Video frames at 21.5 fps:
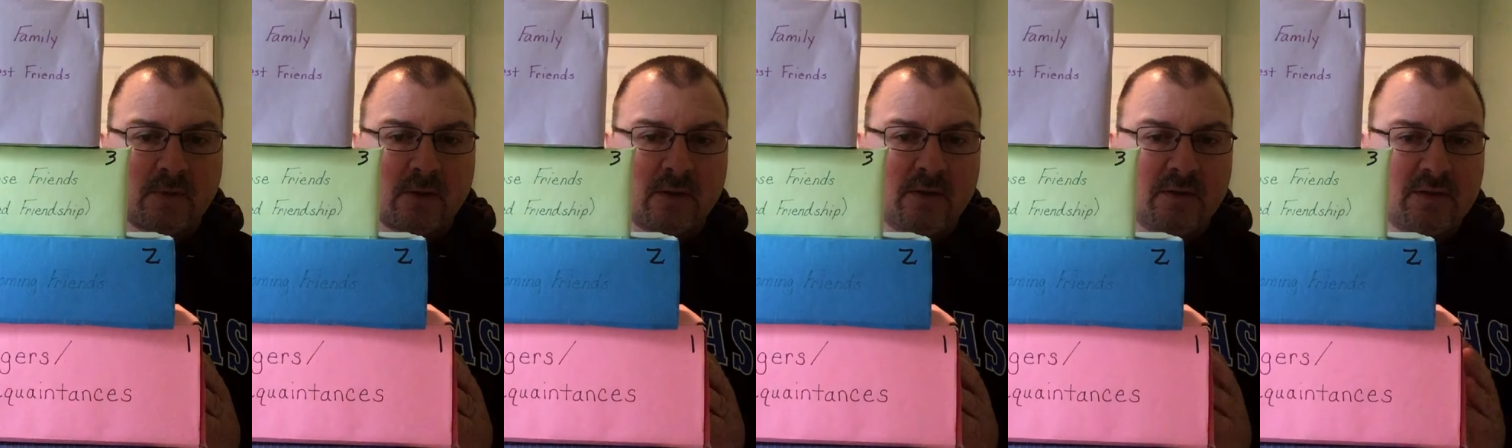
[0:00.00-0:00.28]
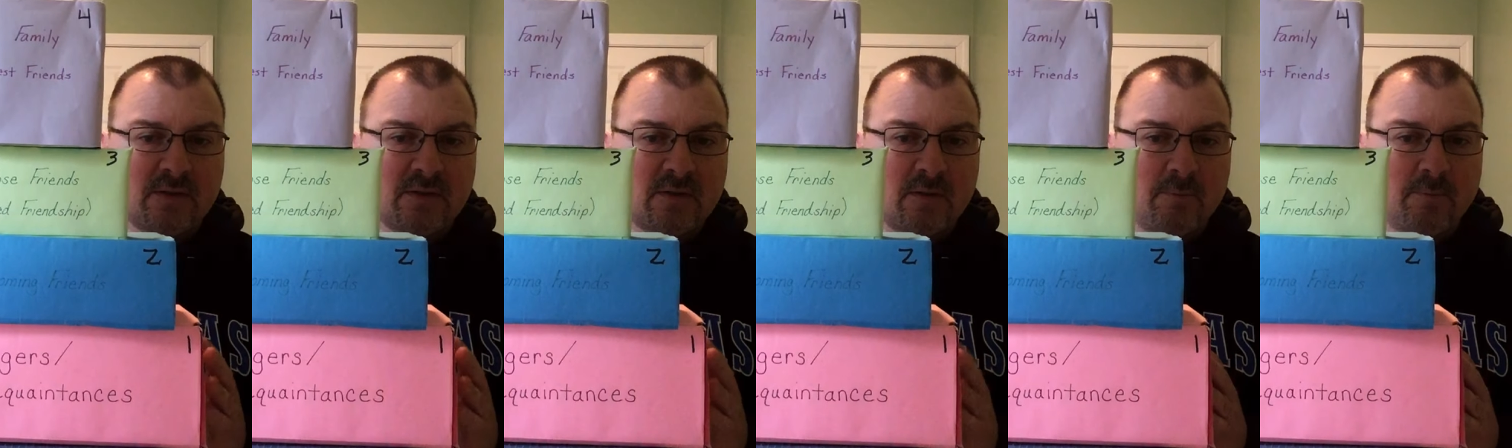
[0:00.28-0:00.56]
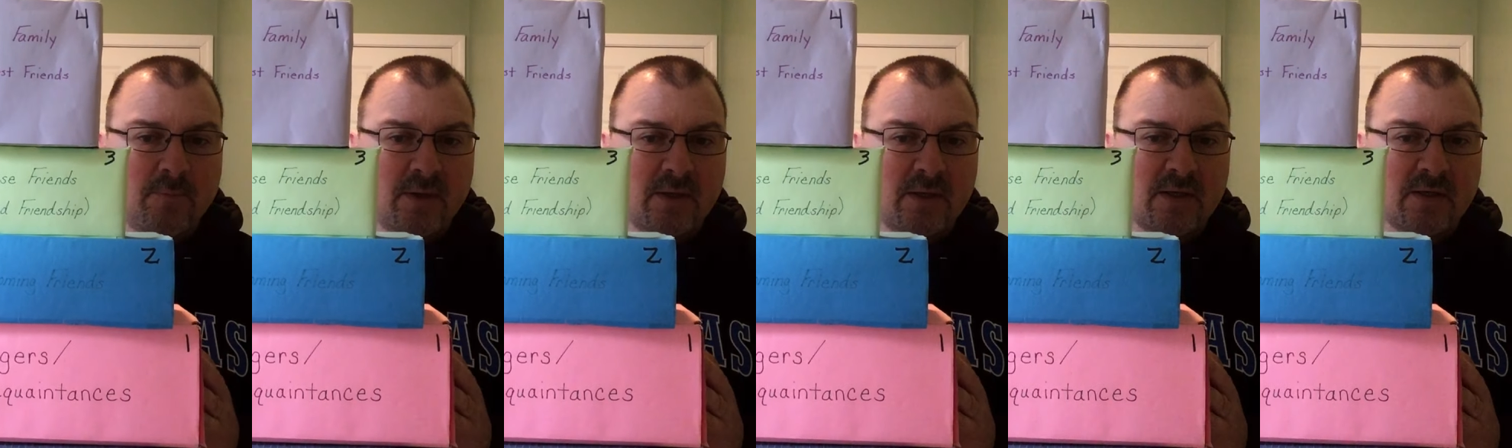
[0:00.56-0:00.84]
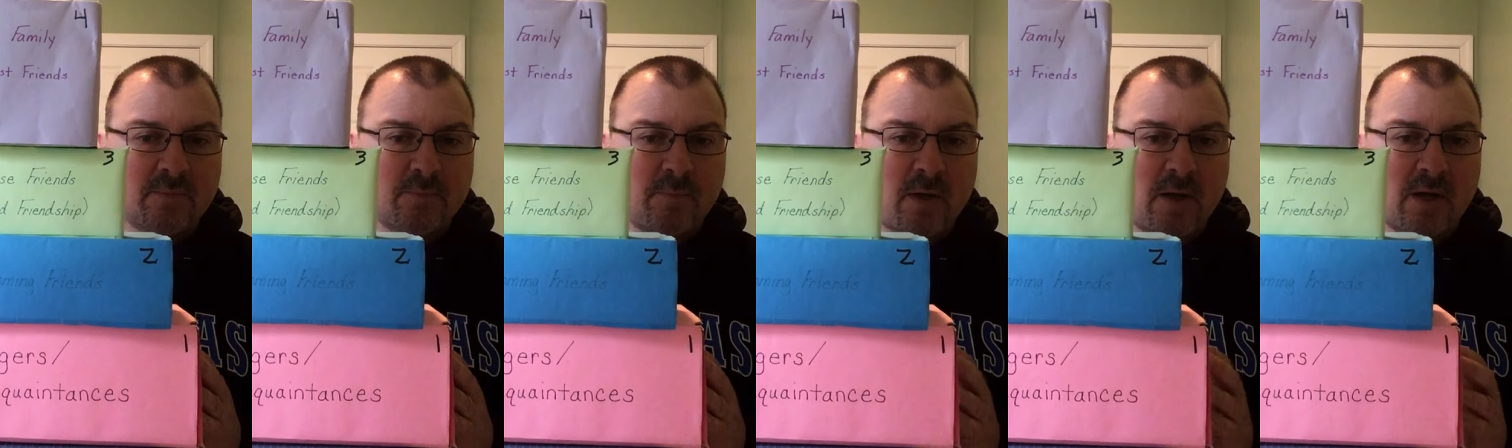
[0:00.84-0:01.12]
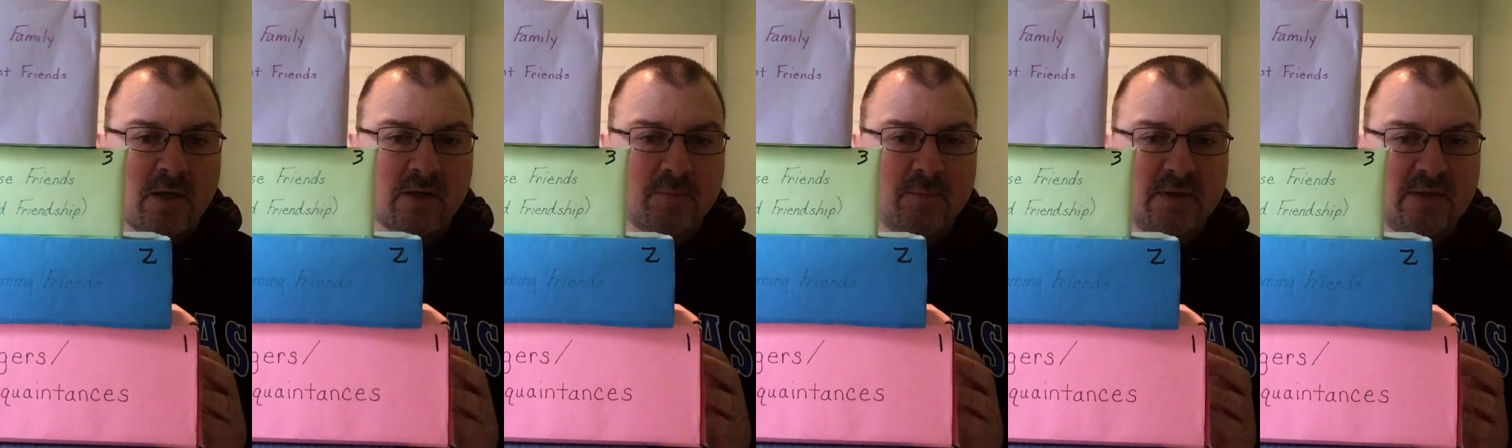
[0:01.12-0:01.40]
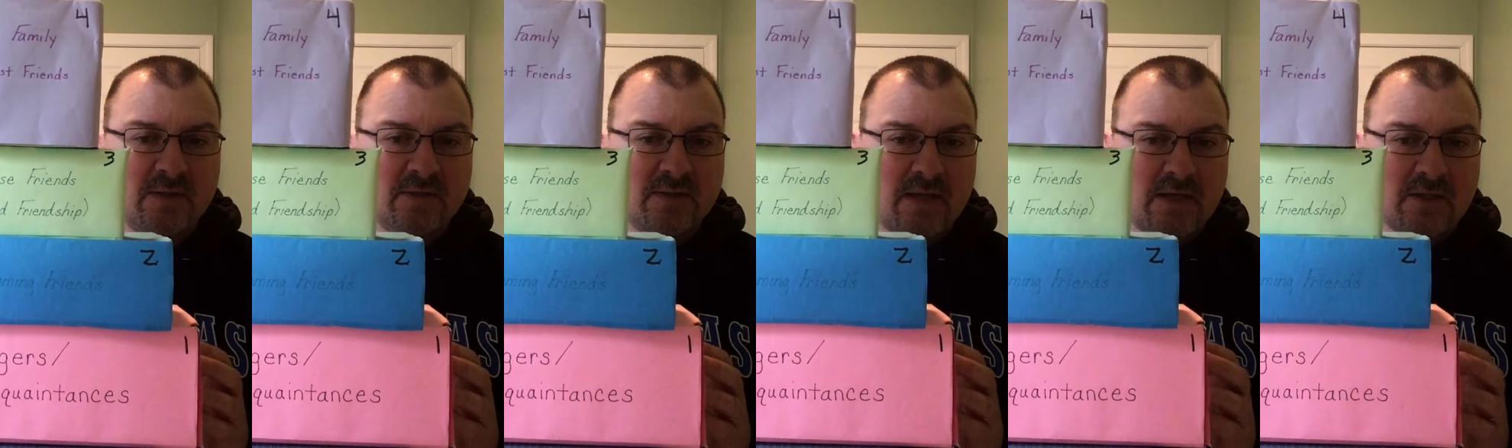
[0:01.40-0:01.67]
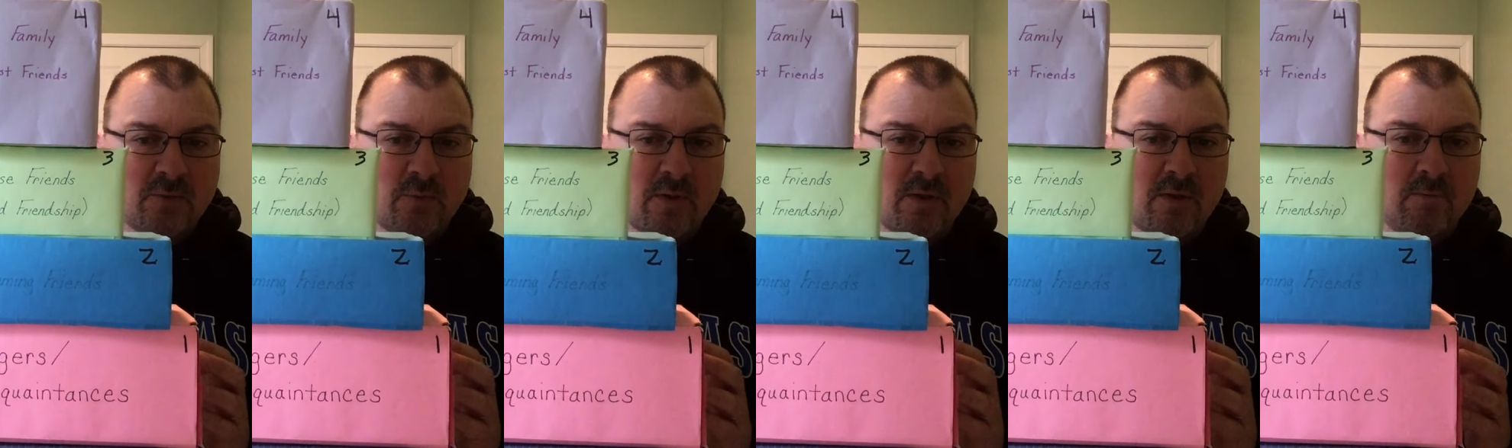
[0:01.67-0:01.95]
this is the biggest box because
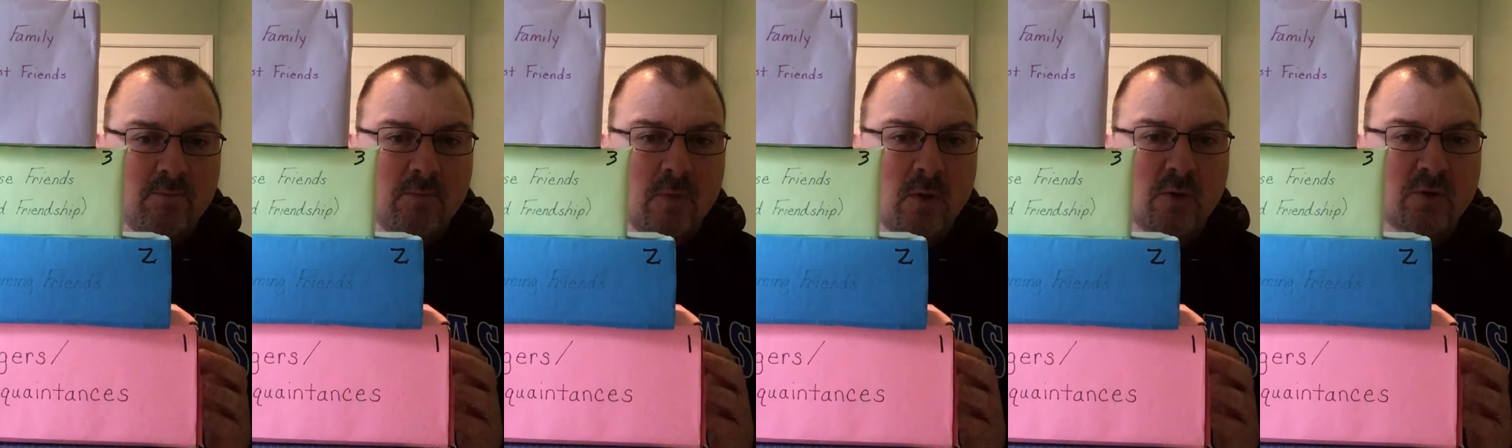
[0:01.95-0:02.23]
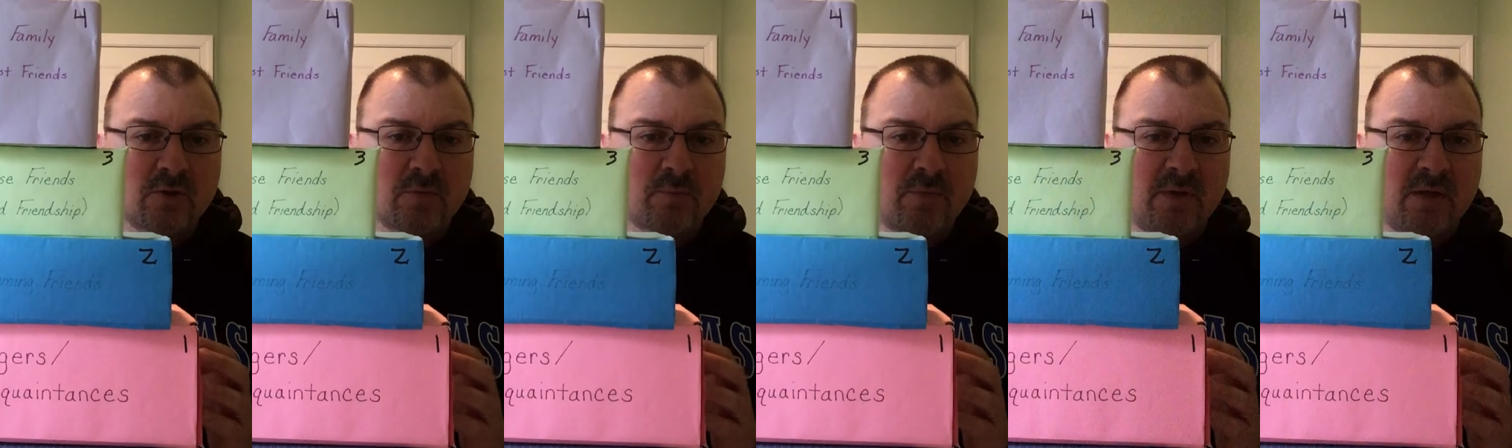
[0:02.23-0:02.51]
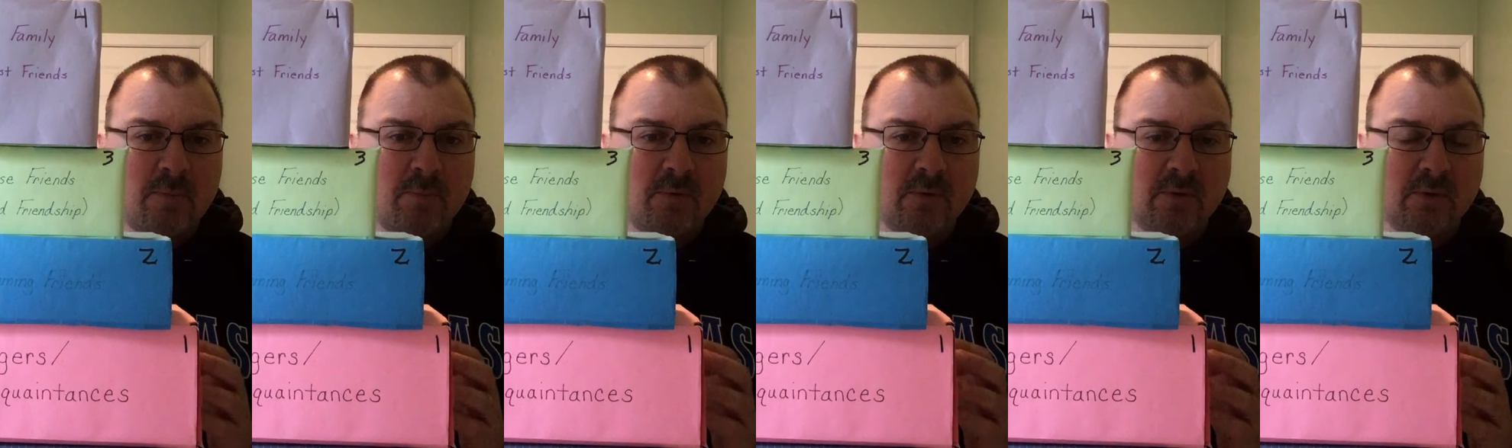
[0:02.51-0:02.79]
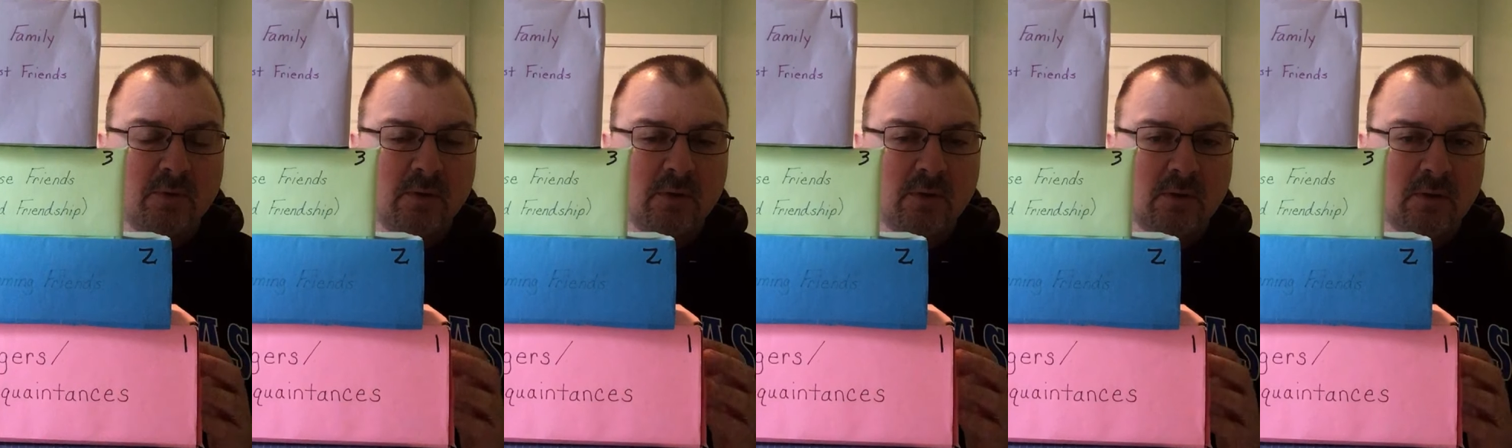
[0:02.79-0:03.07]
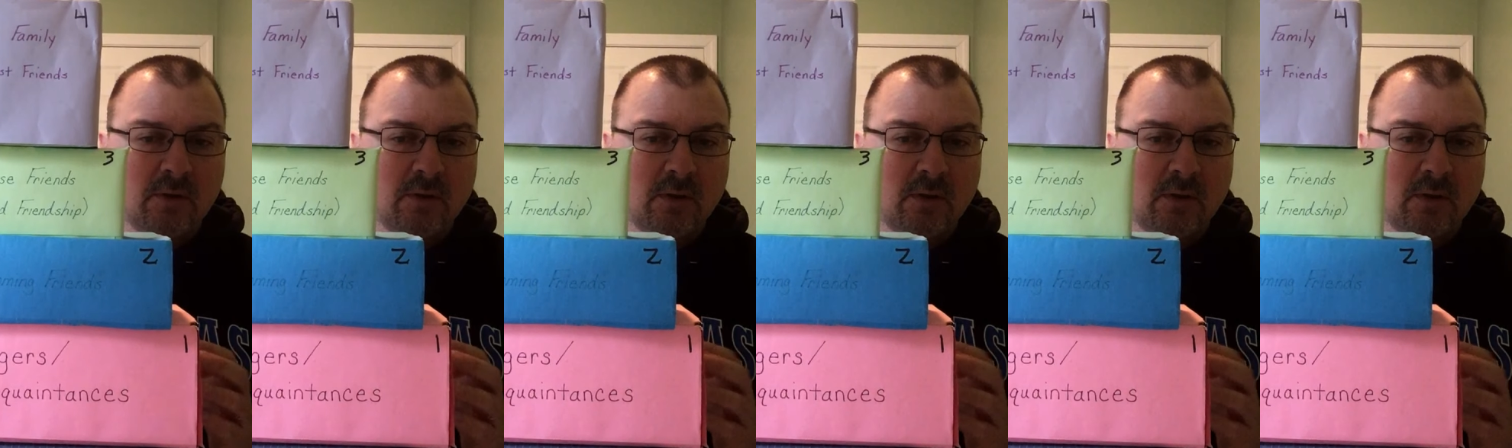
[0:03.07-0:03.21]
that's where the most people,